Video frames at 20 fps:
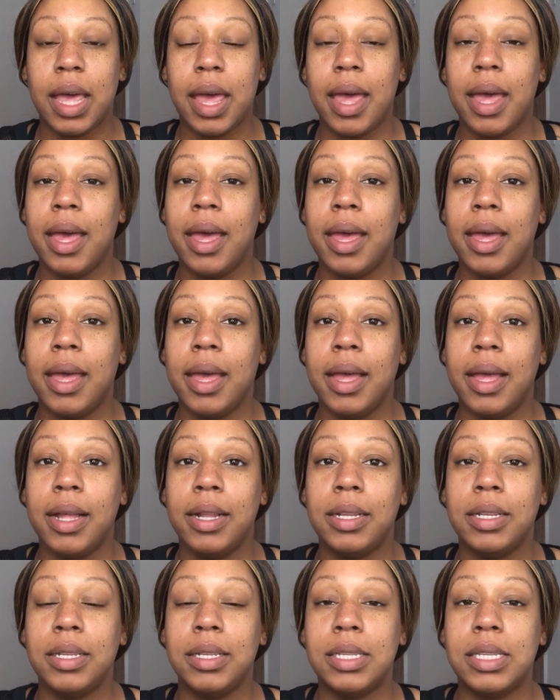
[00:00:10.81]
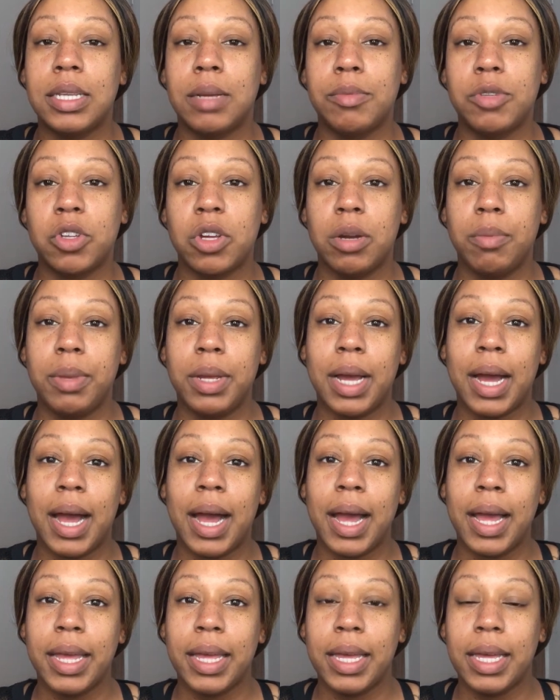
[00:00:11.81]
and some's gonna be
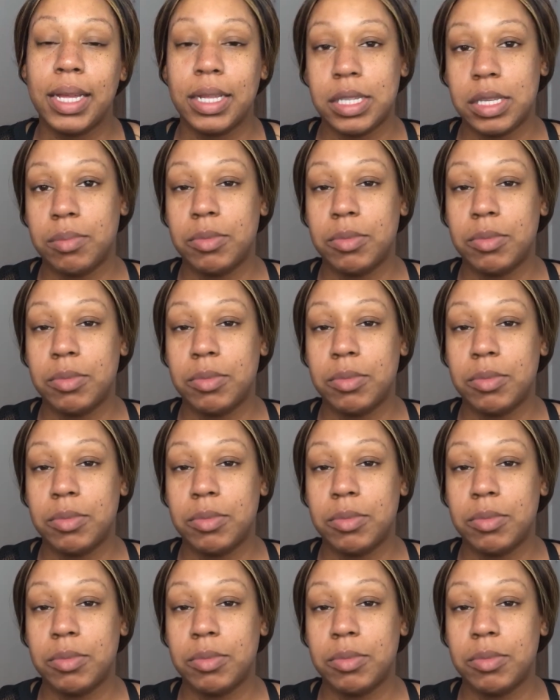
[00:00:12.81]
high-end,